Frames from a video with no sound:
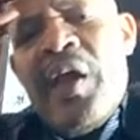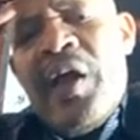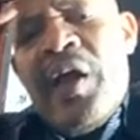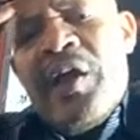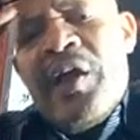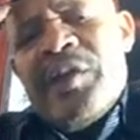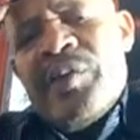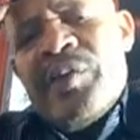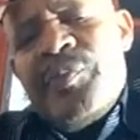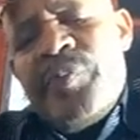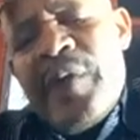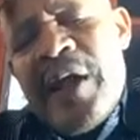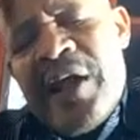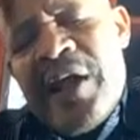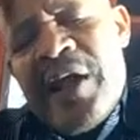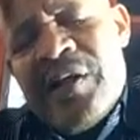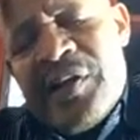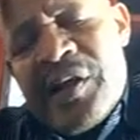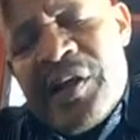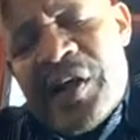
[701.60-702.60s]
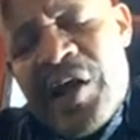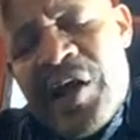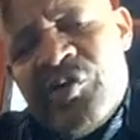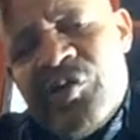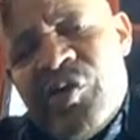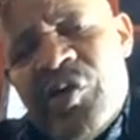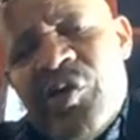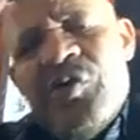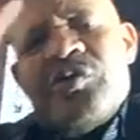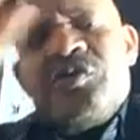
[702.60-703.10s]
The play that I
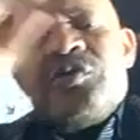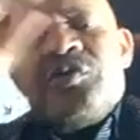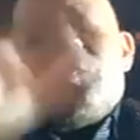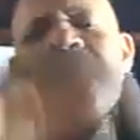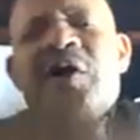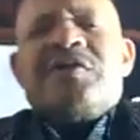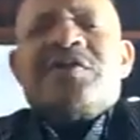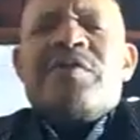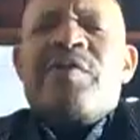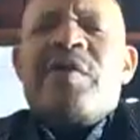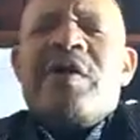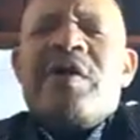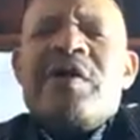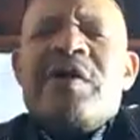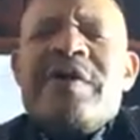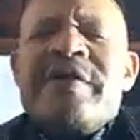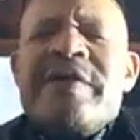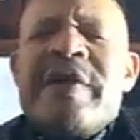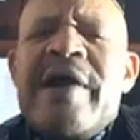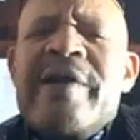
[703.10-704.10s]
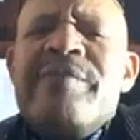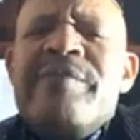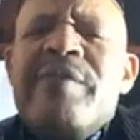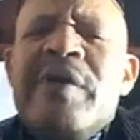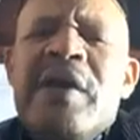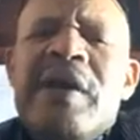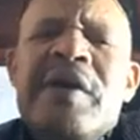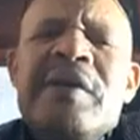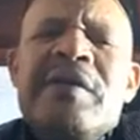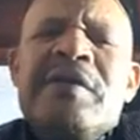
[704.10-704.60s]
wrote was about a young
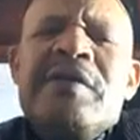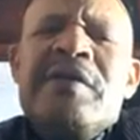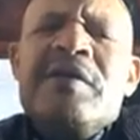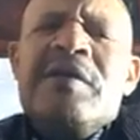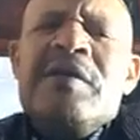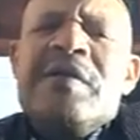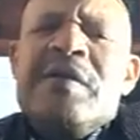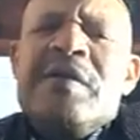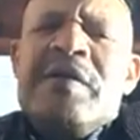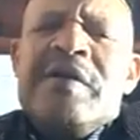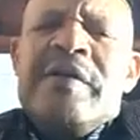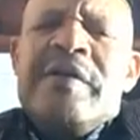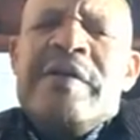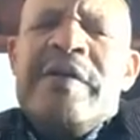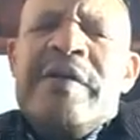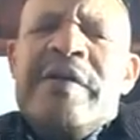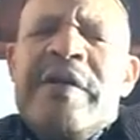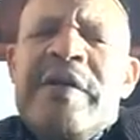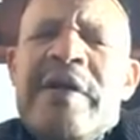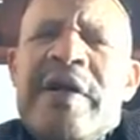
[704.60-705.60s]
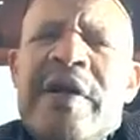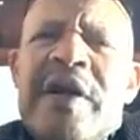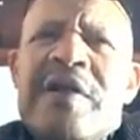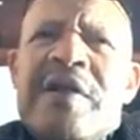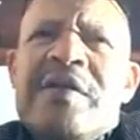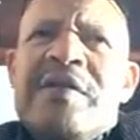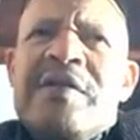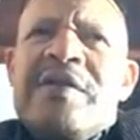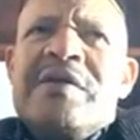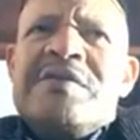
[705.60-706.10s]
man, I
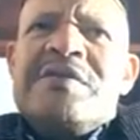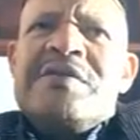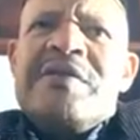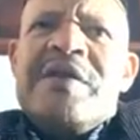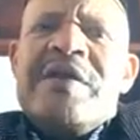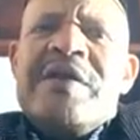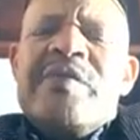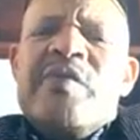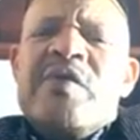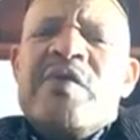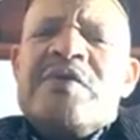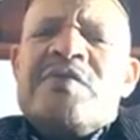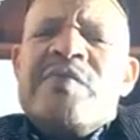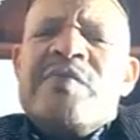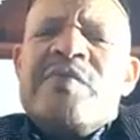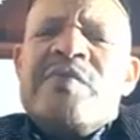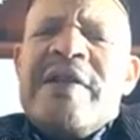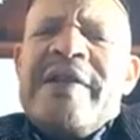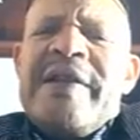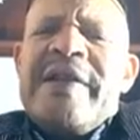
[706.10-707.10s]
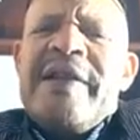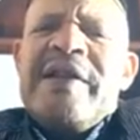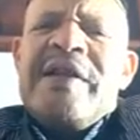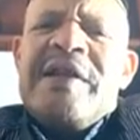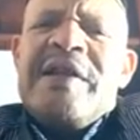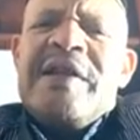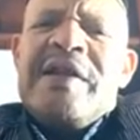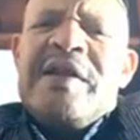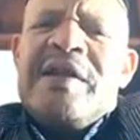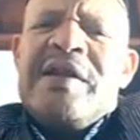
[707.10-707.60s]
think his surname was
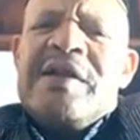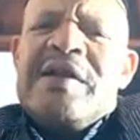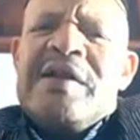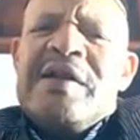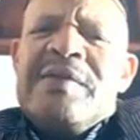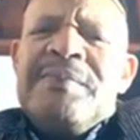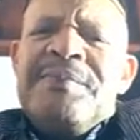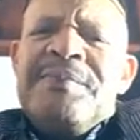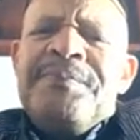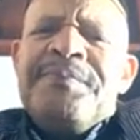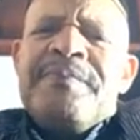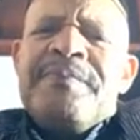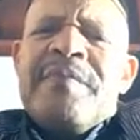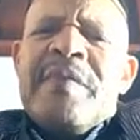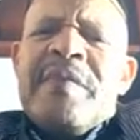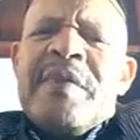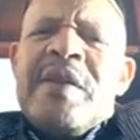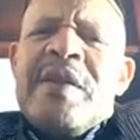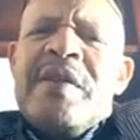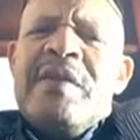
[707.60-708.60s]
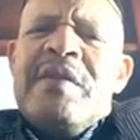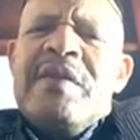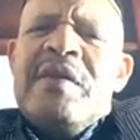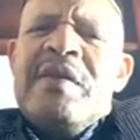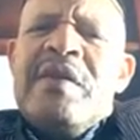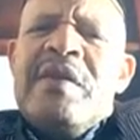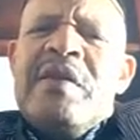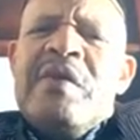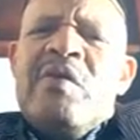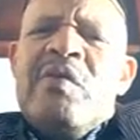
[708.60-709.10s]
Mahlalela.
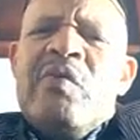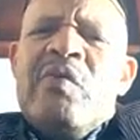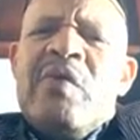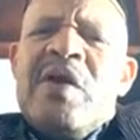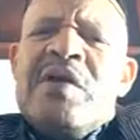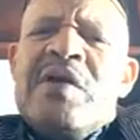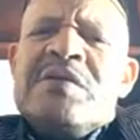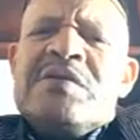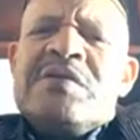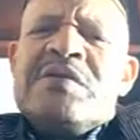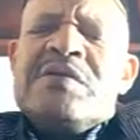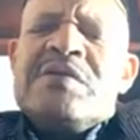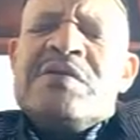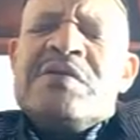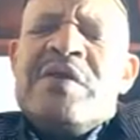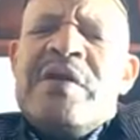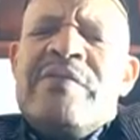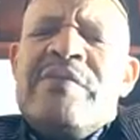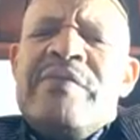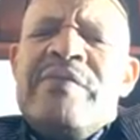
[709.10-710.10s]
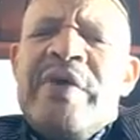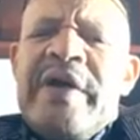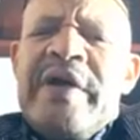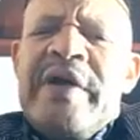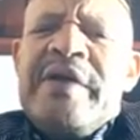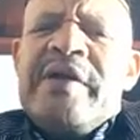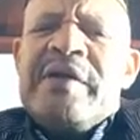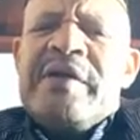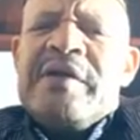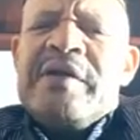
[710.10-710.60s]
He was
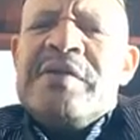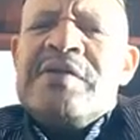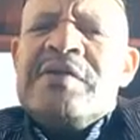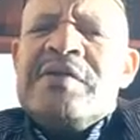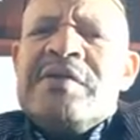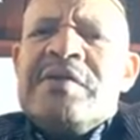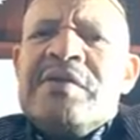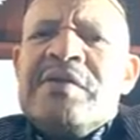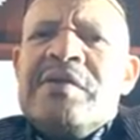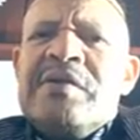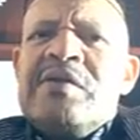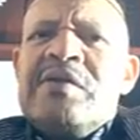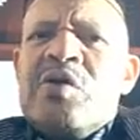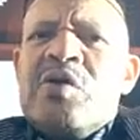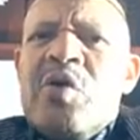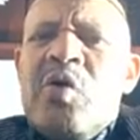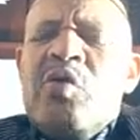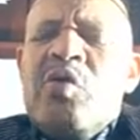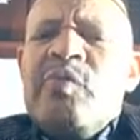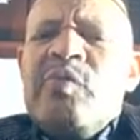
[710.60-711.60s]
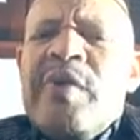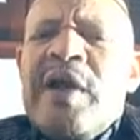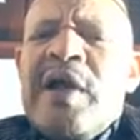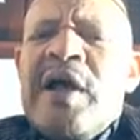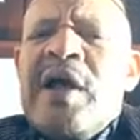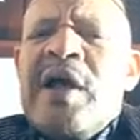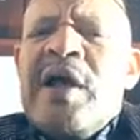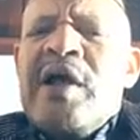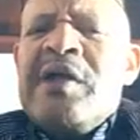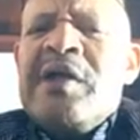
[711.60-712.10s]
murdered in cold
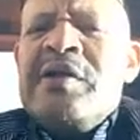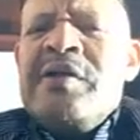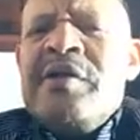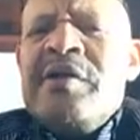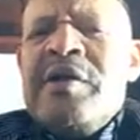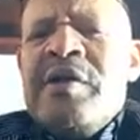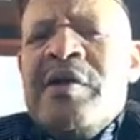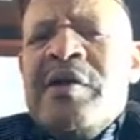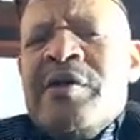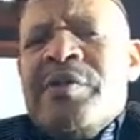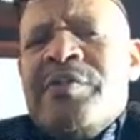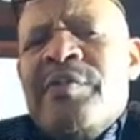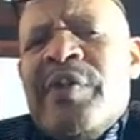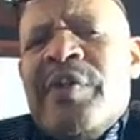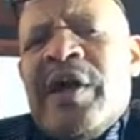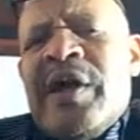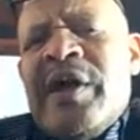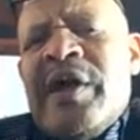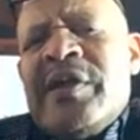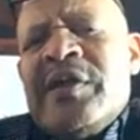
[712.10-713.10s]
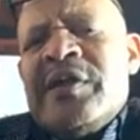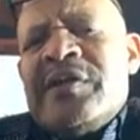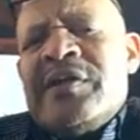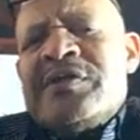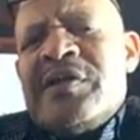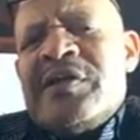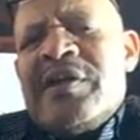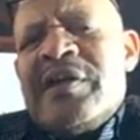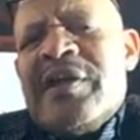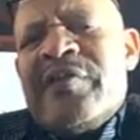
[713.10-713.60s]
blood by
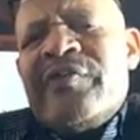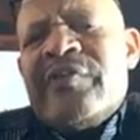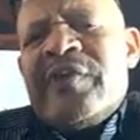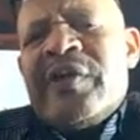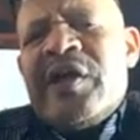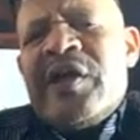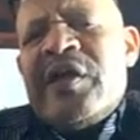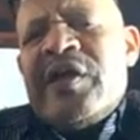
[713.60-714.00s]
South African